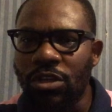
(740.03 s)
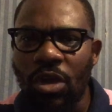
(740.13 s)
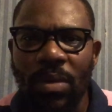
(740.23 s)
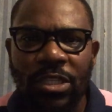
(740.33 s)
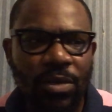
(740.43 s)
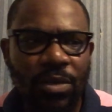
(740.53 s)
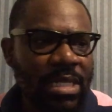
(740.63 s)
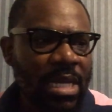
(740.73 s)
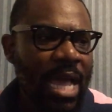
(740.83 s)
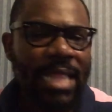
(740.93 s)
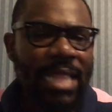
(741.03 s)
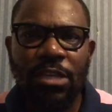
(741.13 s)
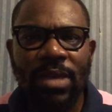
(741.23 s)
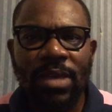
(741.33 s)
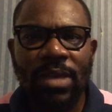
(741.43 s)
go into it, and then
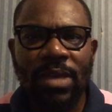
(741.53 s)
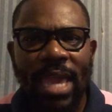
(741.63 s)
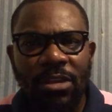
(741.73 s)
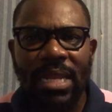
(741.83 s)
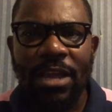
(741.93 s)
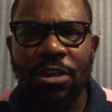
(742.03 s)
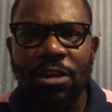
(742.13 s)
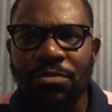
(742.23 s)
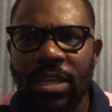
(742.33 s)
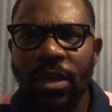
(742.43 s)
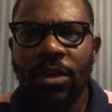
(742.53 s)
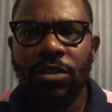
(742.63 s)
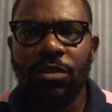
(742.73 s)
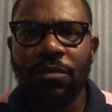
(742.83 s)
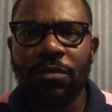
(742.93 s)
you end up being angry,
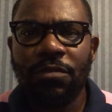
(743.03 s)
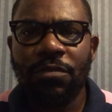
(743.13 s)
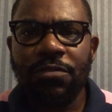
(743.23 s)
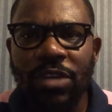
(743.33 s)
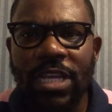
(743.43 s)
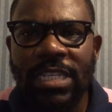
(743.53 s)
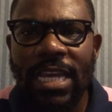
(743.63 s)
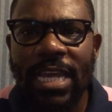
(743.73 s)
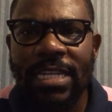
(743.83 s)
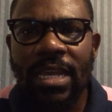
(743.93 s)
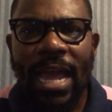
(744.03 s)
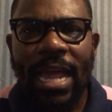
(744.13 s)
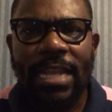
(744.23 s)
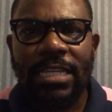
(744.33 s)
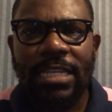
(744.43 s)
you're frustrated,
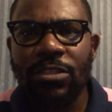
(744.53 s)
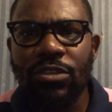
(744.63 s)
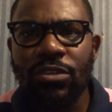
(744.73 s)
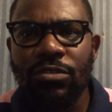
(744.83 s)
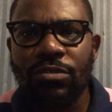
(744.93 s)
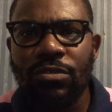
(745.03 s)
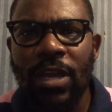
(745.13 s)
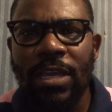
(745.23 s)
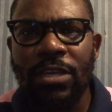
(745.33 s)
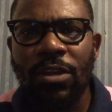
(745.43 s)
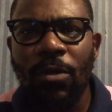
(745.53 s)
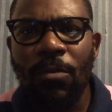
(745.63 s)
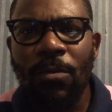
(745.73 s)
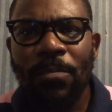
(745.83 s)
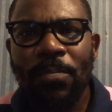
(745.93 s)
and then
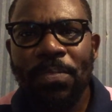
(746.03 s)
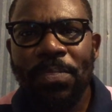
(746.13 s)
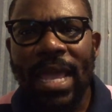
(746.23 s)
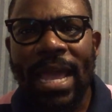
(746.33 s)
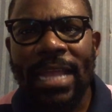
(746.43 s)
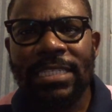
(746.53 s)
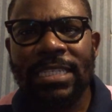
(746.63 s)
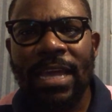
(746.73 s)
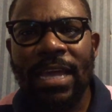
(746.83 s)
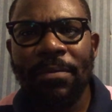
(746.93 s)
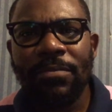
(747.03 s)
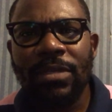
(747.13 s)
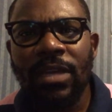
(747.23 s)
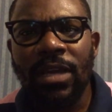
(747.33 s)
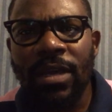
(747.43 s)

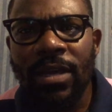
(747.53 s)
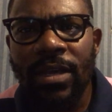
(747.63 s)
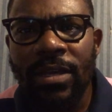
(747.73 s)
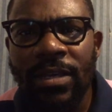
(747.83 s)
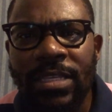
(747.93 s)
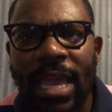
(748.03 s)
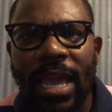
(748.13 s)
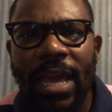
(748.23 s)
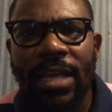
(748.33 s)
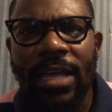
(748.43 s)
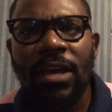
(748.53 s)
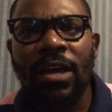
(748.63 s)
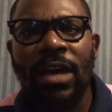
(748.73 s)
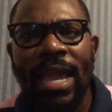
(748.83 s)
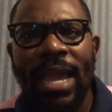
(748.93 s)
and yeah,
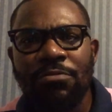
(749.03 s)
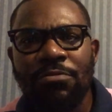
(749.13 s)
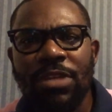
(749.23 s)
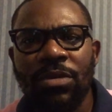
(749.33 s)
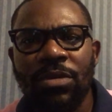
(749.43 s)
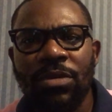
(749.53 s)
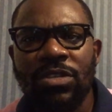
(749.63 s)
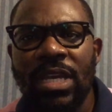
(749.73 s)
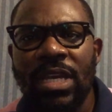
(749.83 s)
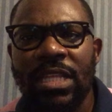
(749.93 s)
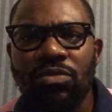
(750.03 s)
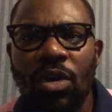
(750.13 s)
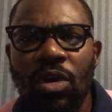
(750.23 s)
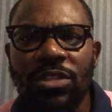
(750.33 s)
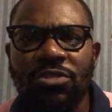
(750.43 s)
I agree with what you're saying, the
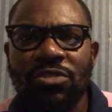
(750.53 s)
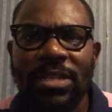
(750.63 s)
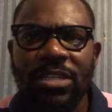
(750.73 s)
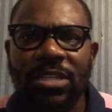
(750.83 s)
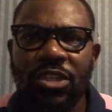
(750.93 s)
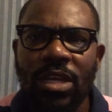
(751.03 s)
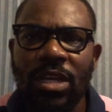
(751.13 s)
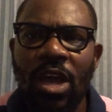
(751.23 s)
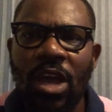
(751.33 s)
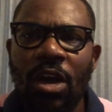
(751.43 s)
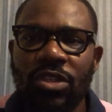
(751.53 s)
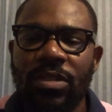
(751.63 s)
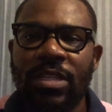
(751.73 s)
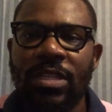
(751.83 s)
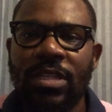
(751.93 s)
role with tradition and culture.
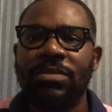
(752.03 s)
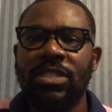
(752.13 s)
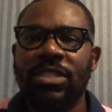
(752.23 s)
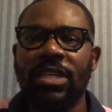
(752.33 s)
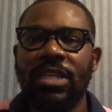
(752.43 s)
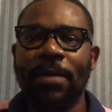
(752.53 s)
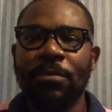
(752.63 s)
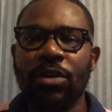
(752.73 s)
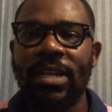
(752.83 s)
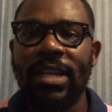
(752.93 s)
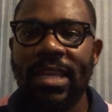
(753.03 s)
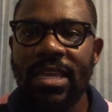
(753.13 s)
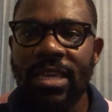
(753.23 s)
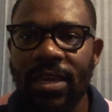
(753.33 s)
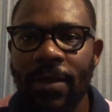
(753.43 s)
This is why I'm saying I'm going to
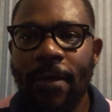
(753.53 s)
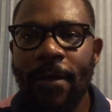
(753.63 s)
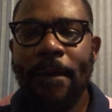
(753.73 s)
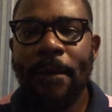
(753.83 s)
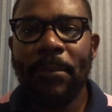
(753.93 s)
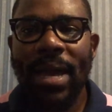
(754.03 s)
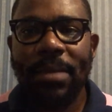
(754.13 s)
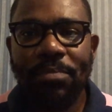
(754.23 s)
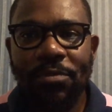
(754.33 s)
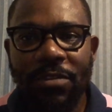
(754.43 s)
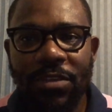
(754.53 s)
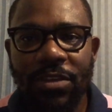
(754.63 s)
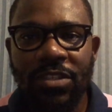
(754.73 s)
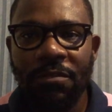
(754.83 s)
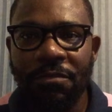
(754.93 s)
link my
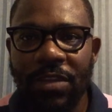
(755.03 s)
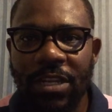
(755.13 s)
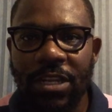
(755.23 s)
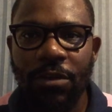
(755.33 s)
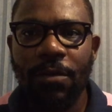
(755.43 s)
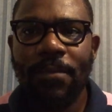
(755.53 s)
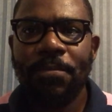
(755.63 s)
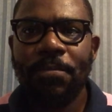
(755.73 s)
previous video.